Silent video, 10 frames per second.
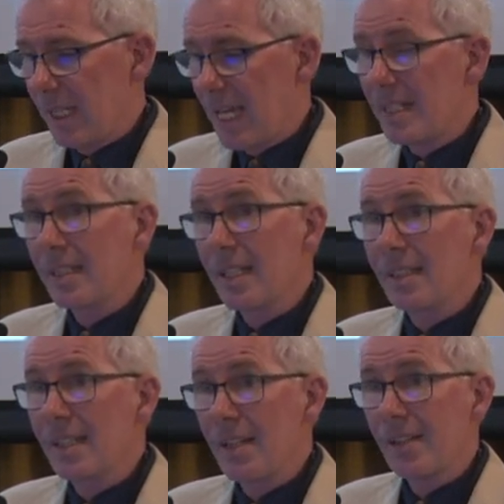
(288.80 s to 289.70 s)
adding
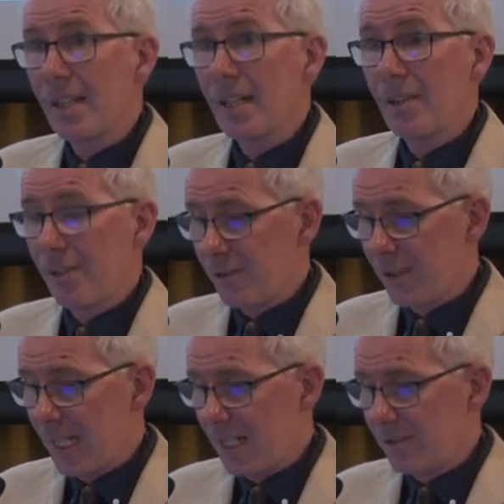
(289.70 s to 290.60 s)
another
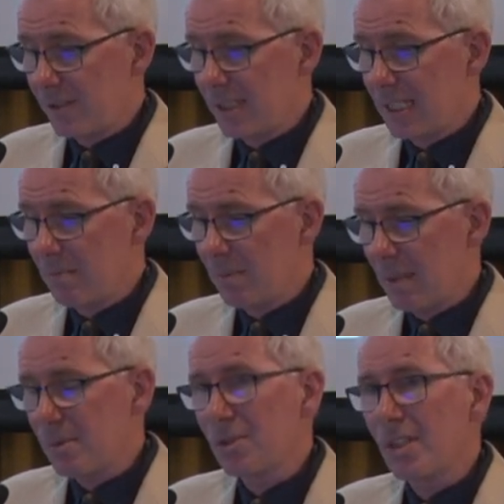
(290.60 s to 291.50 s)
310
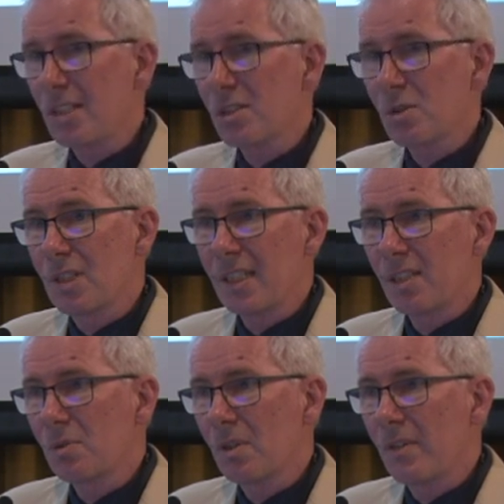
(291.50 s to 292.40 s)
papers. So that's nearly
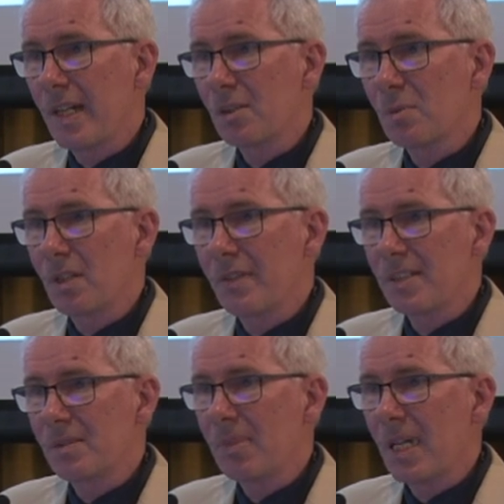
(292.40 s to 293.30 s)
around
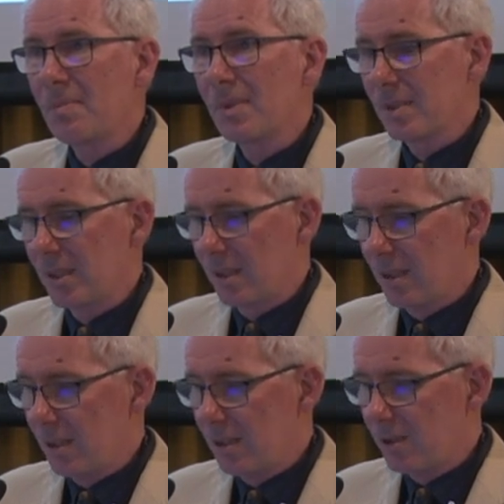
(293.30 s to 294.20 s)
1,200 papers
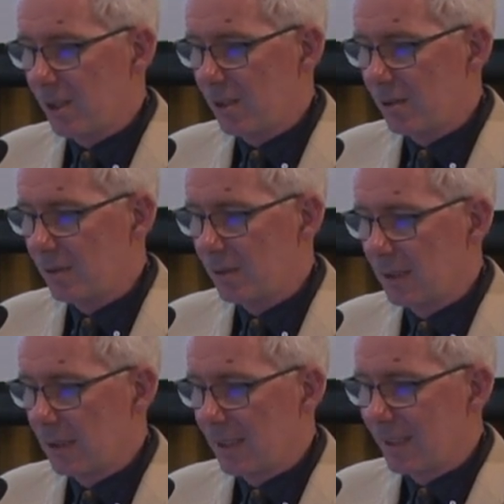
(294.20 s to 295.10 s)
in total.
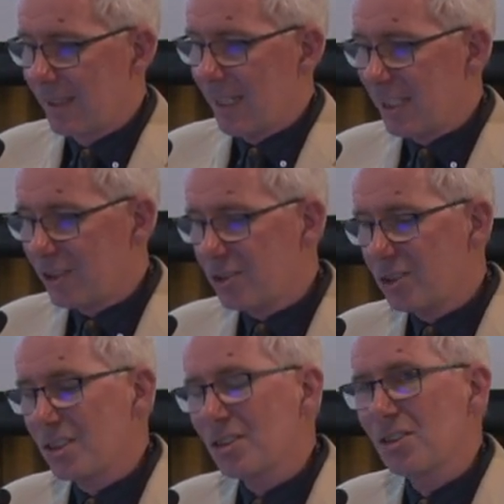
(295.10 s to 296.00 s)
And it's
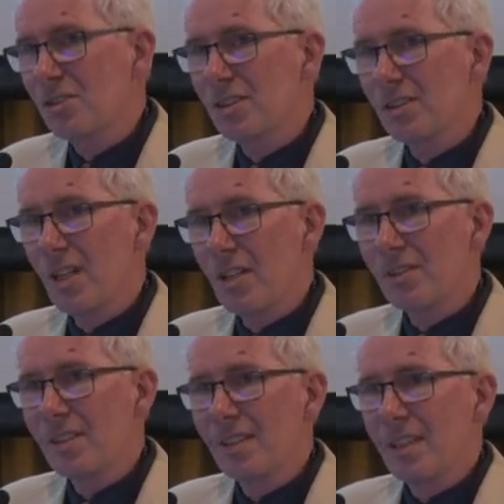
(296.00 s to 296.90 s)
interesting too to
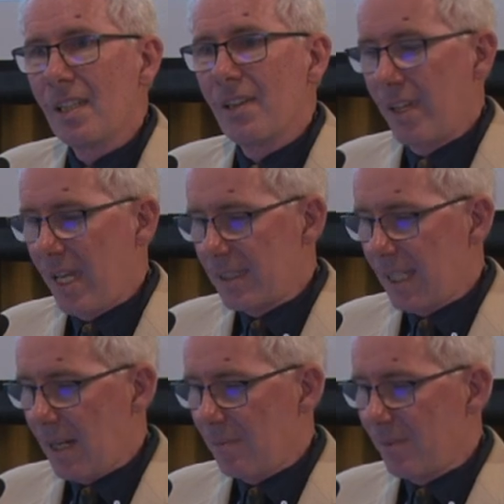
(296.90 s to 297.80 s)
note that
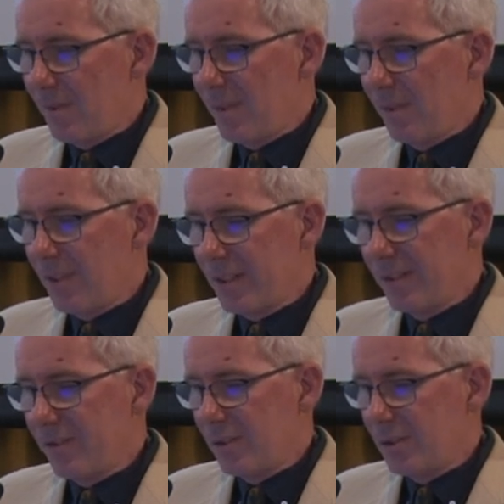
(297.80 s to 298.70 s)
um, the very
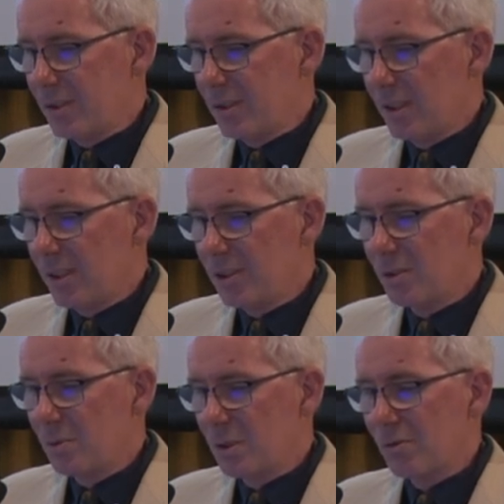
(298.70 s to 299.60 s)
first
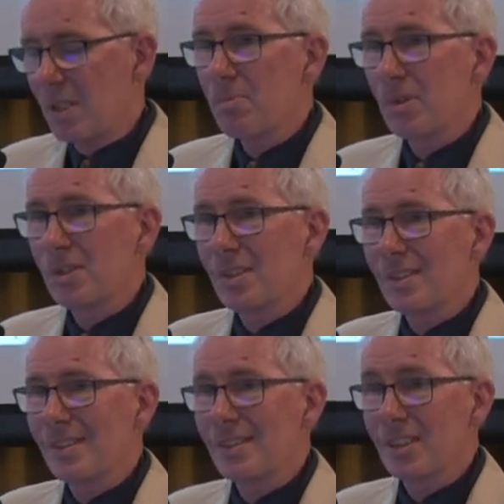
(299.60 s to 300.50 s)
issue was
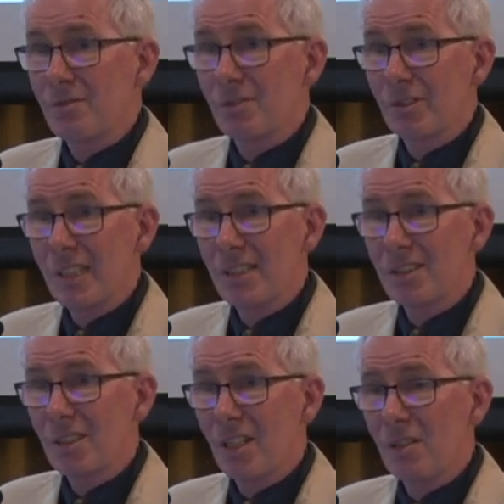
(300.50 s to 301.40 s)
reprinted several years
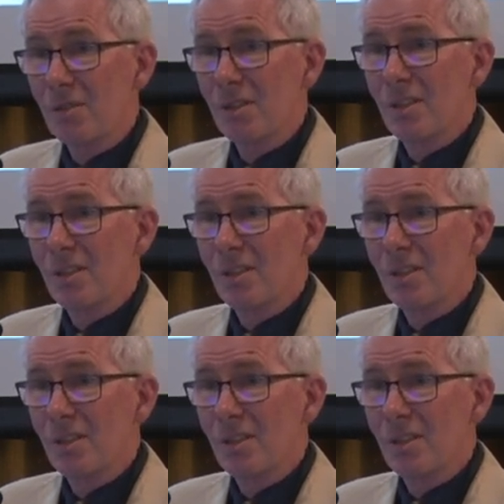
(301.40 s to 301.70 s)
ago